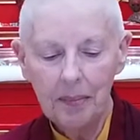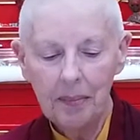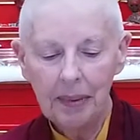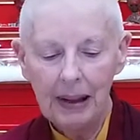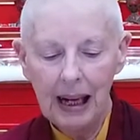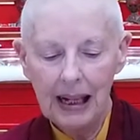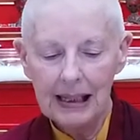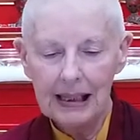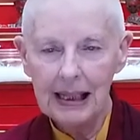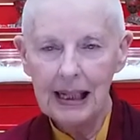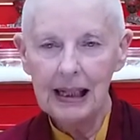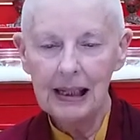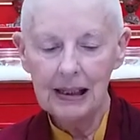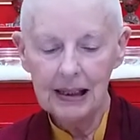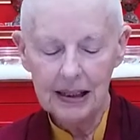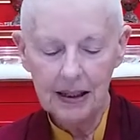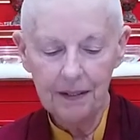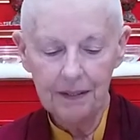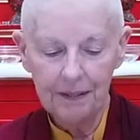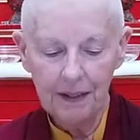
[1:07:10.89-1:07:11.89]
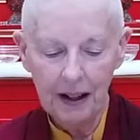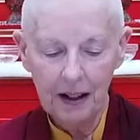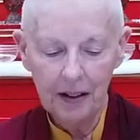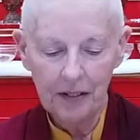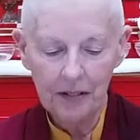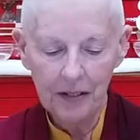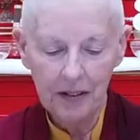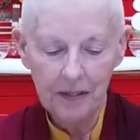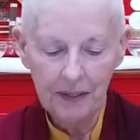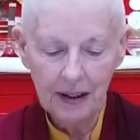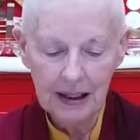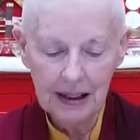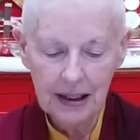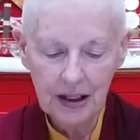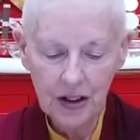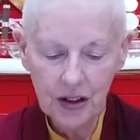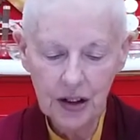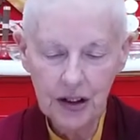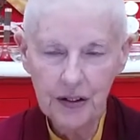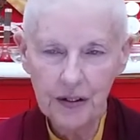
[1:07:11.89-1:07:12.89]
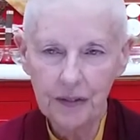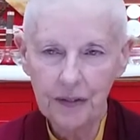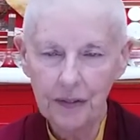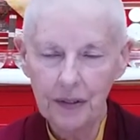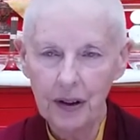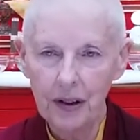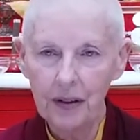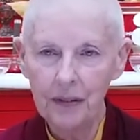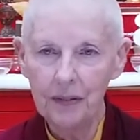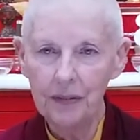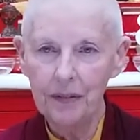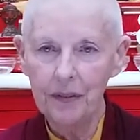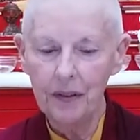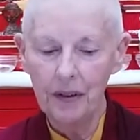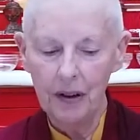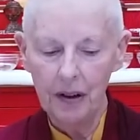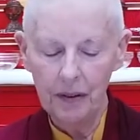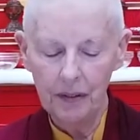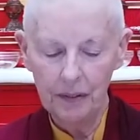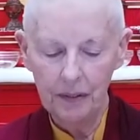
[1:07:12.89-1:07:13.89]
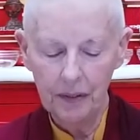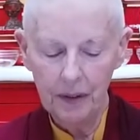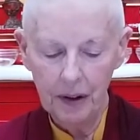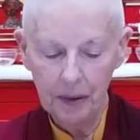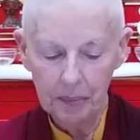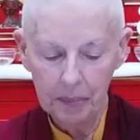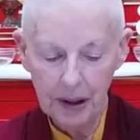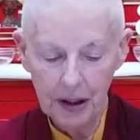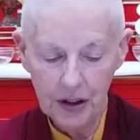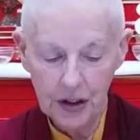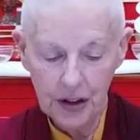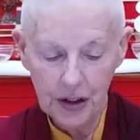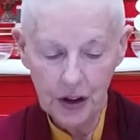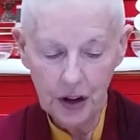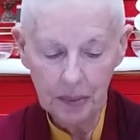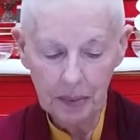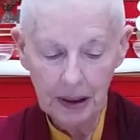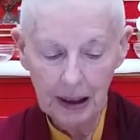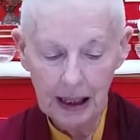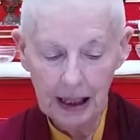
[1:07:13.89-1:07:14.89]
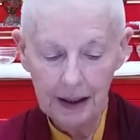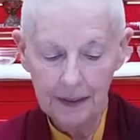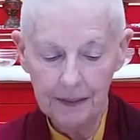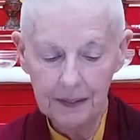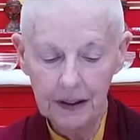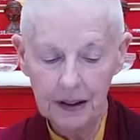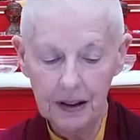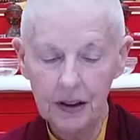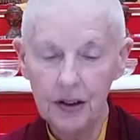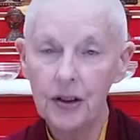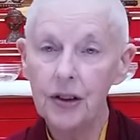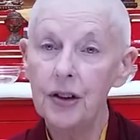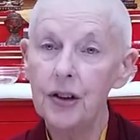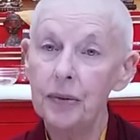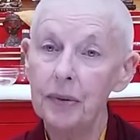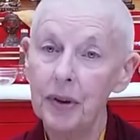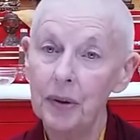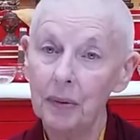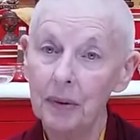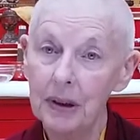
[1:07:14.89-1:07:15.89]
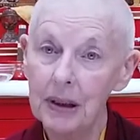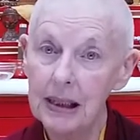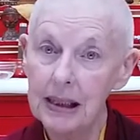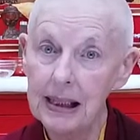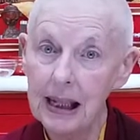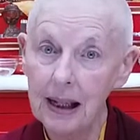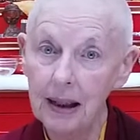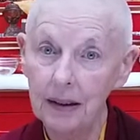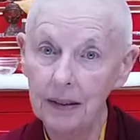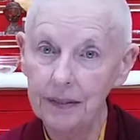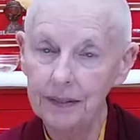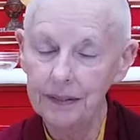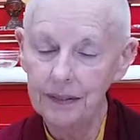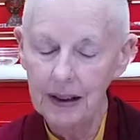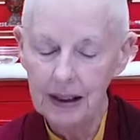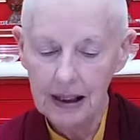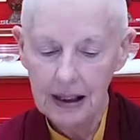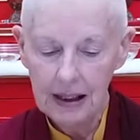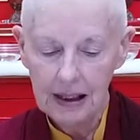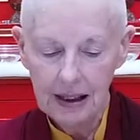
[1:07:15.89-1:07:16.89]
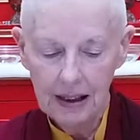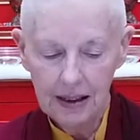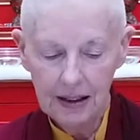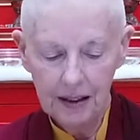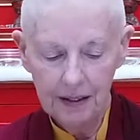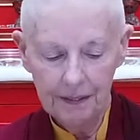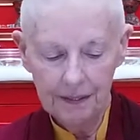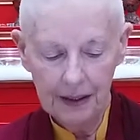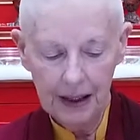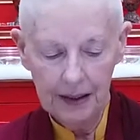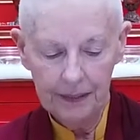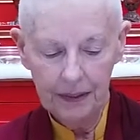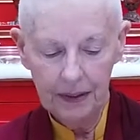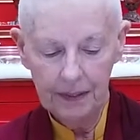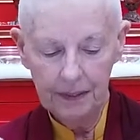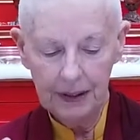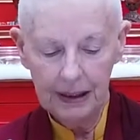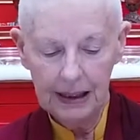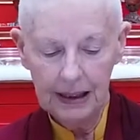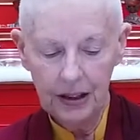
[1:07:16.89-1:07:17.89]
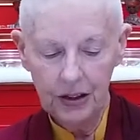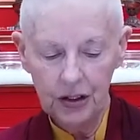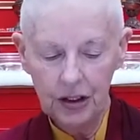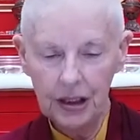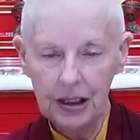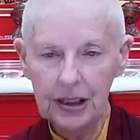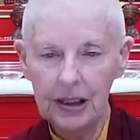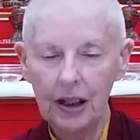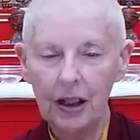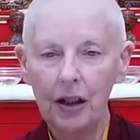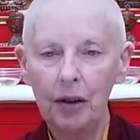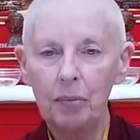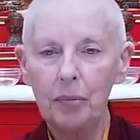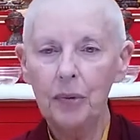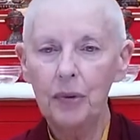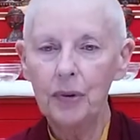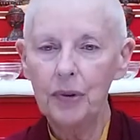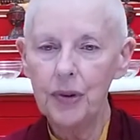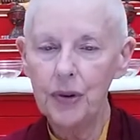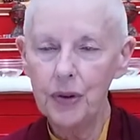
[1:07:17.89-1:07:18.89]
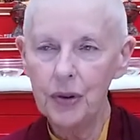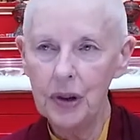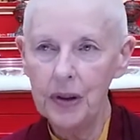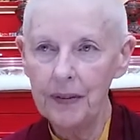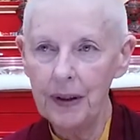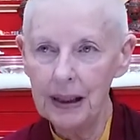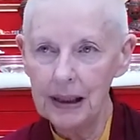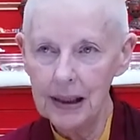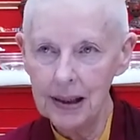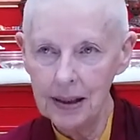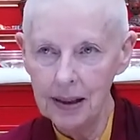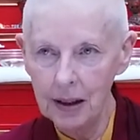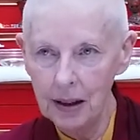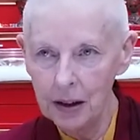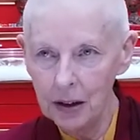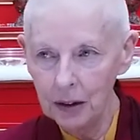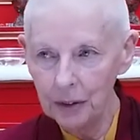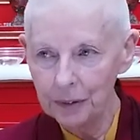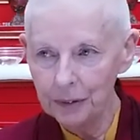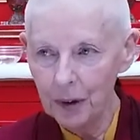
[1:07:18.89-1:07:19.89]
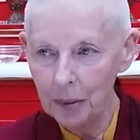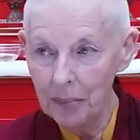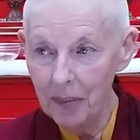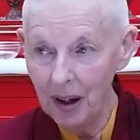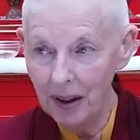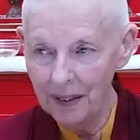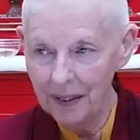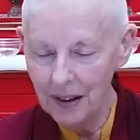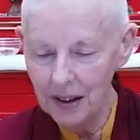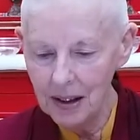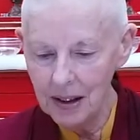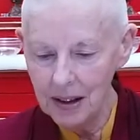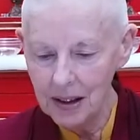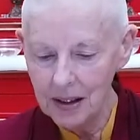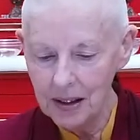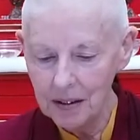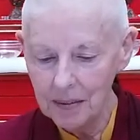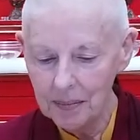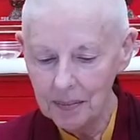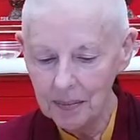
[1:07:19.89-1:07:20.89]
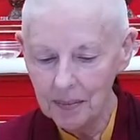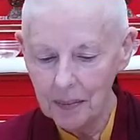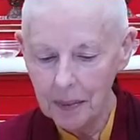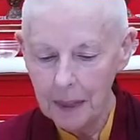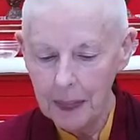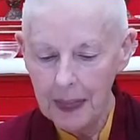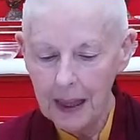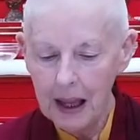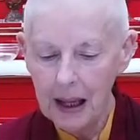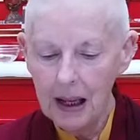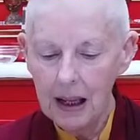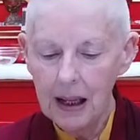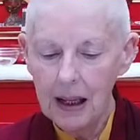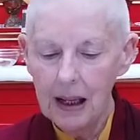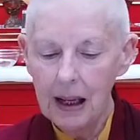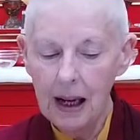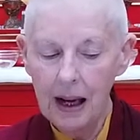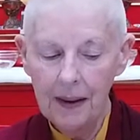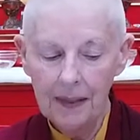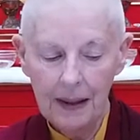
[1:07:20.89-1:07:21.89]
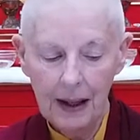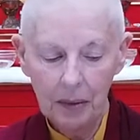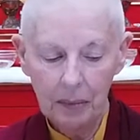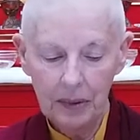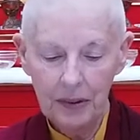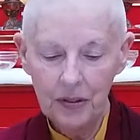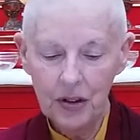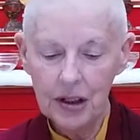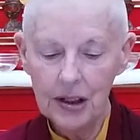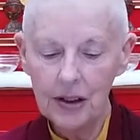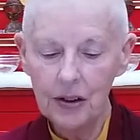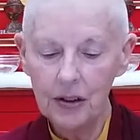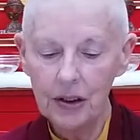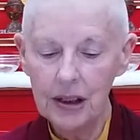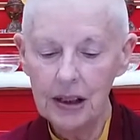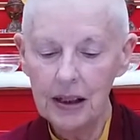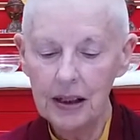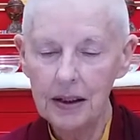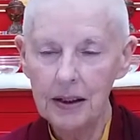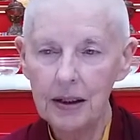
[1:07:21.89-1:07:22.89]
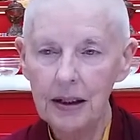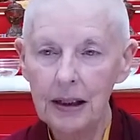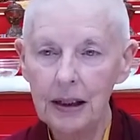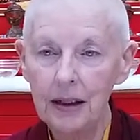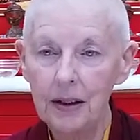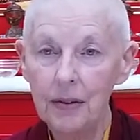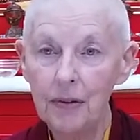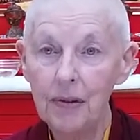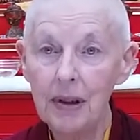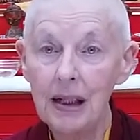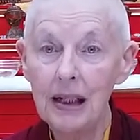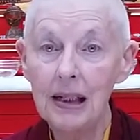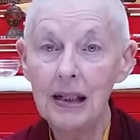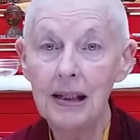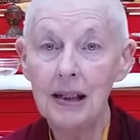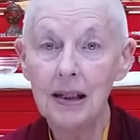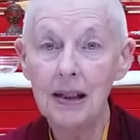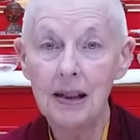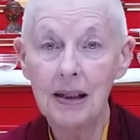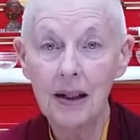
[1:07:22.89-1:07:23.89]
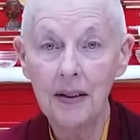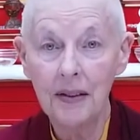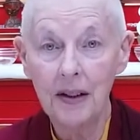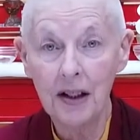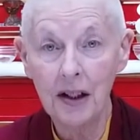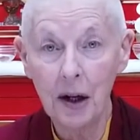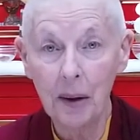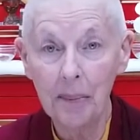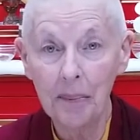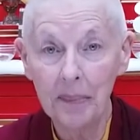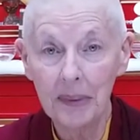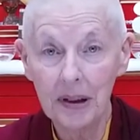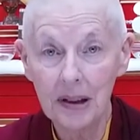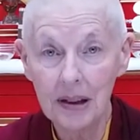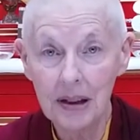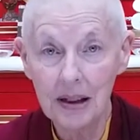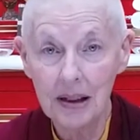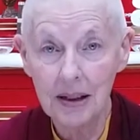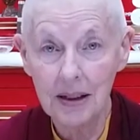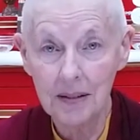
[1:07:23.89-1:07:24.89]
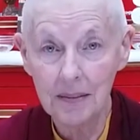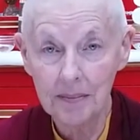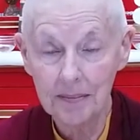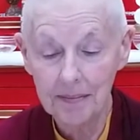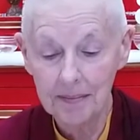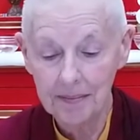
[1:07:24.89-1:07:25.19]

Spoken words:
blessings, the 5 advantages of precious human life that to do with oneself. The 5 advantages that are more sort of external from others. And then we've just looked at the reasons and the numbers,